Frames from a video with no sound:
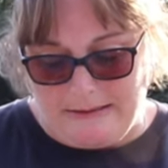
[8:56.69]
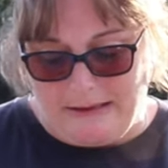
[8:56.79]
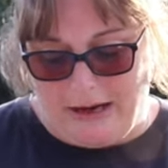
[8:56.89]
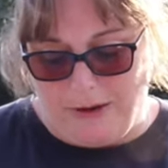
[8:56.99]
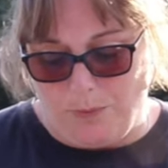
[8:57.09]

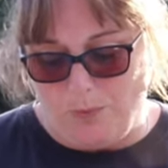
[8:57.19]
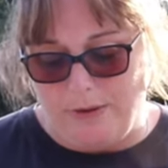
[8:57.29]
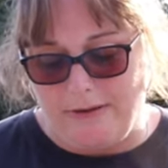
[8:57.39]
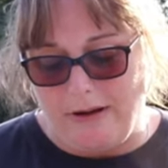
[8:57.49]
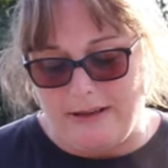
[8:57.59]
so
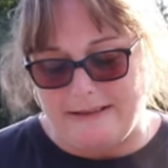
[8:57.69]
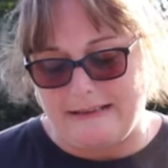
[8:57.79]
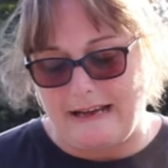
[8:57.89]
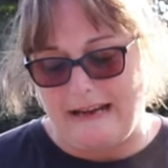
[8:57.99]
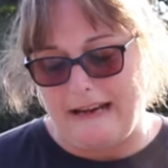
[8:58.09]
we would like to
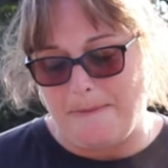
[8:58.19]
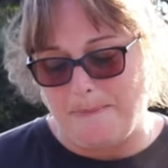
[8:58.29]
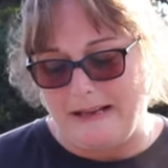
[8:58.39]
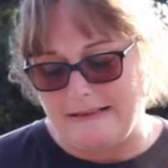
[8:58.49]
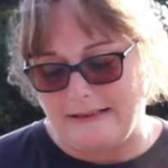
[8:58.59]
say a
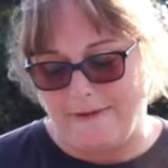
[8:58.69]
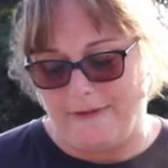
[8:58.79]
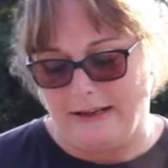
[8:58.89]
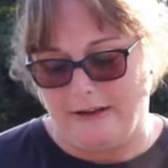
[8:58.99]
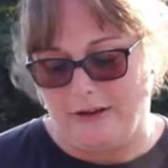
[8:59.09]
massive
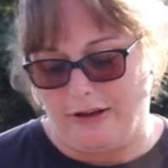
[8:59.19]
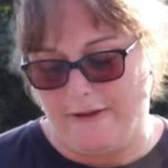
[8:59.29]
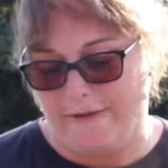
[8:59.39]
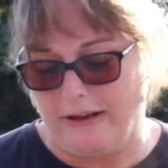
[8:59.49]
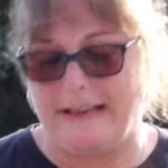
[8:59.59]
thank
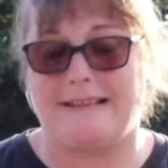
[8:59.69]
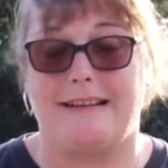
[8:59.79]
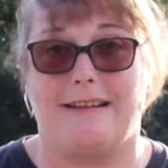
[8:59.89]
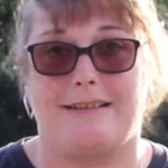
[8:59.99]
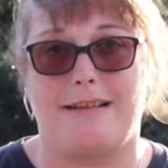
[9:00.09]
you for
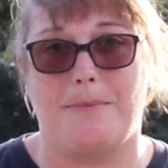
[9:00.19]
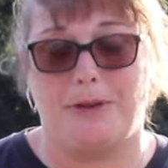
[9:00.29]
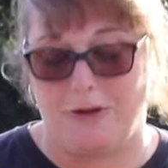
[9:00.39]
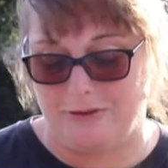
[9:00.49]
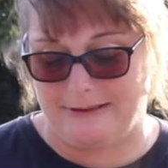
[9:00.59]
letting us come
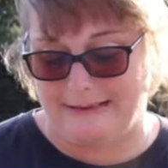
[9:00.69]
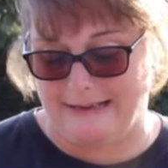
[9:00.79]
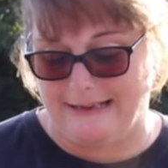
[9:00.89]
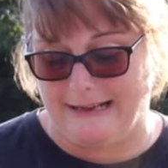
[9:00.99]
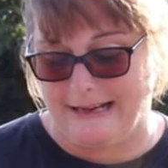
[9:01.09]
along
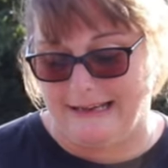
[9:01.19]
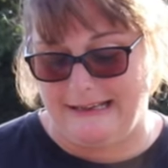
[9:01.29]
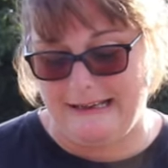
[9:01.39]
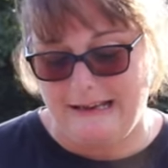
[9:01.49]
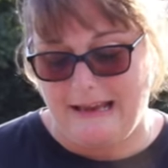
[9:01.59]

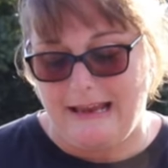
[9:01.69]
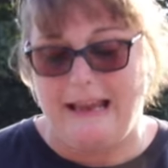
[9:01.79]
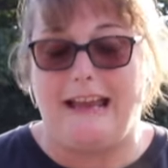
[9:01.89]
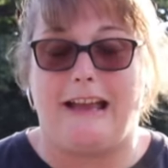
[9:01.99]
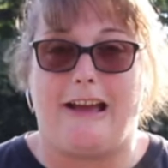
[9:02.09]
today
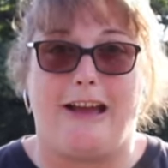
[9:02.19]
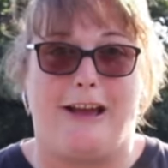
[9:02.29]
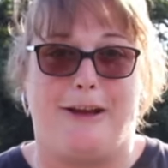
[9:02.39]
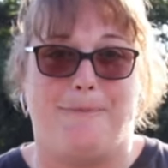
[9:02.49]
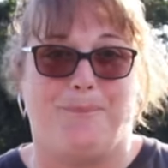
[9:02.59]

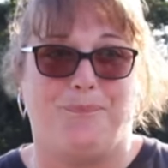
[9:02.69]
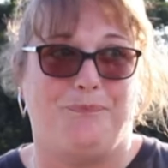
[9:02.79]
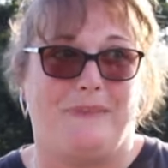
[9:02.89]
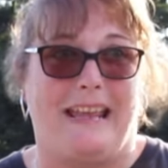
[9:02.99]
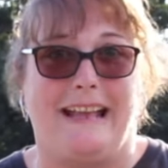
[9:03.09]
um,
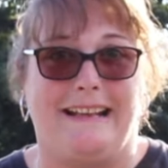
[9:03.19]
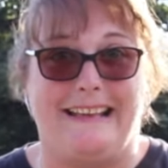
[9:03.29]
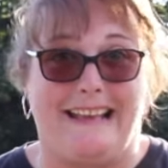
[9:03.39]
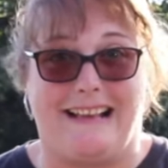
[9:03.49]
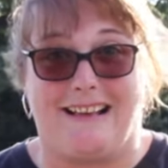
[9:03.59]

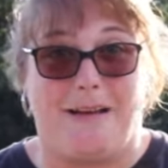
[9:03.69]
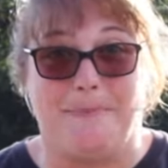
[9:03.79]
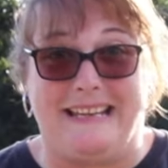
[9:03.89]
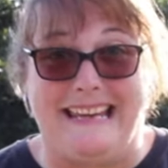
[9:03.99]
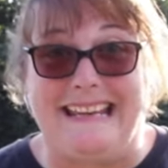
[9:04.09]
and coming